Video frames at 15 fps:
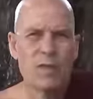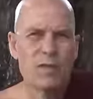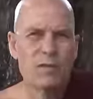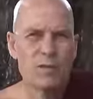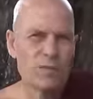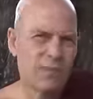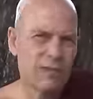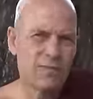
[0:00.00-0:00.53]

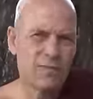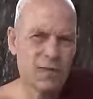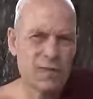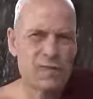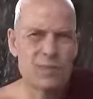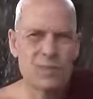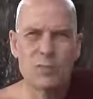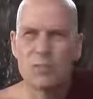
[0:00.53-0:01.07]
So that's fairly
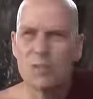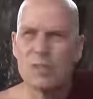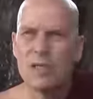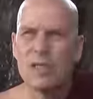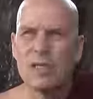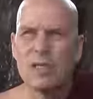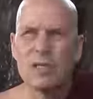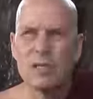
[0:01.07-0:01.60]
simple.
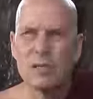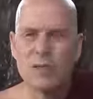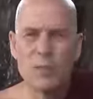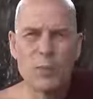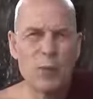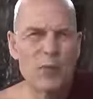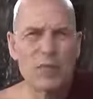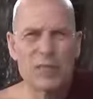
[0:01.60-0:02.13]
The
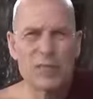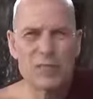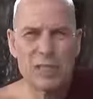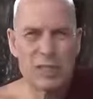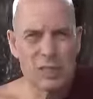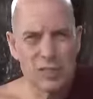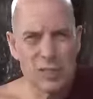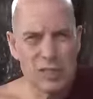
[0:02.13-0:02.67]
rebirth is
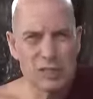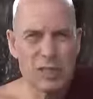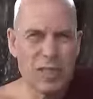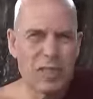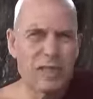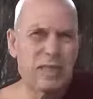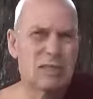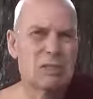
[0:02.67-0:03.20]

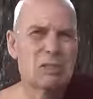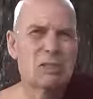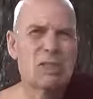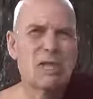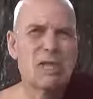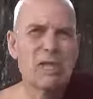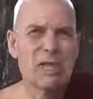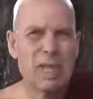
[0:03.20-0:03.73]
instantaneous.
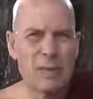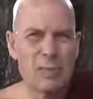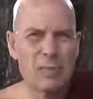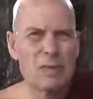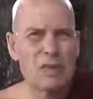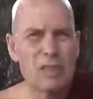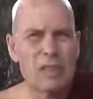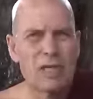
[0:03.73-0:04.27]
It
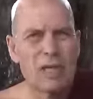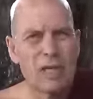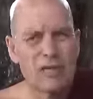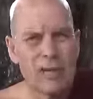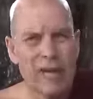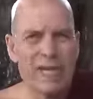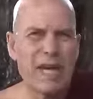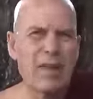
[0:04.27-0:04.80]
happens
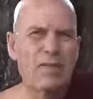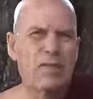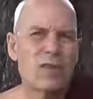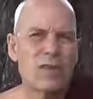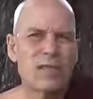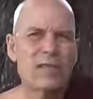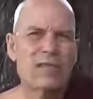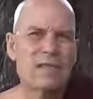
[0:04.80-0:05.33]
right after
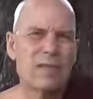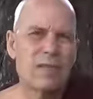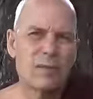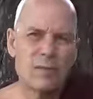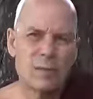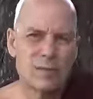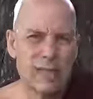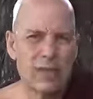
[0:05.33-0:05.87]
the
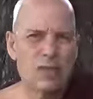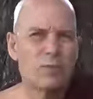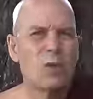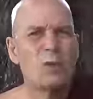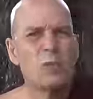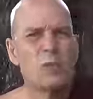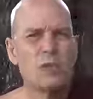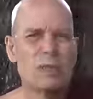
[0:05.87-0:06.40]
death
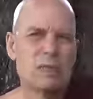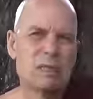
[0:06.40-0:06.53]
moment.